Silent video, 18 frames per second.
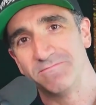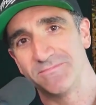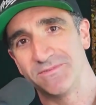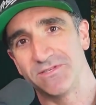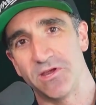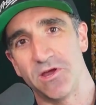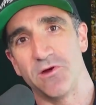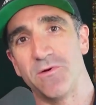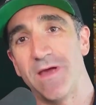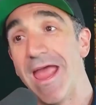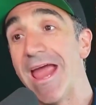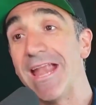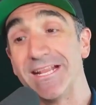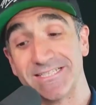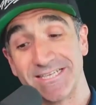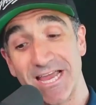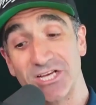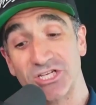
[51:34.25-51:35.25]
So, and
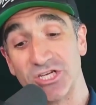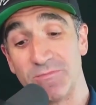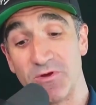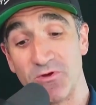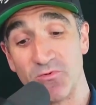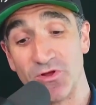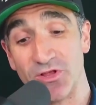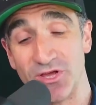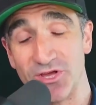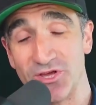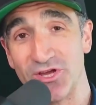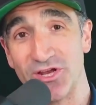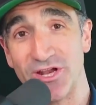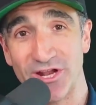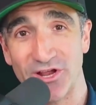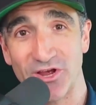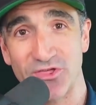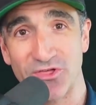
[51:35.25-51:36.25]
it's actually been really good
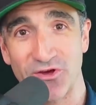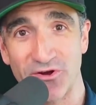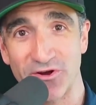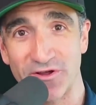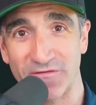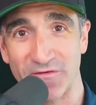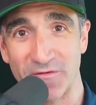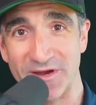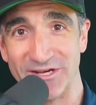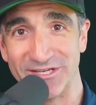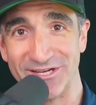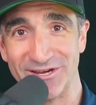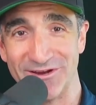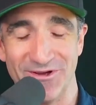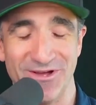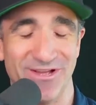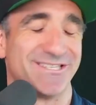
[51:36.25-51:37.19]
and cathartic for me too.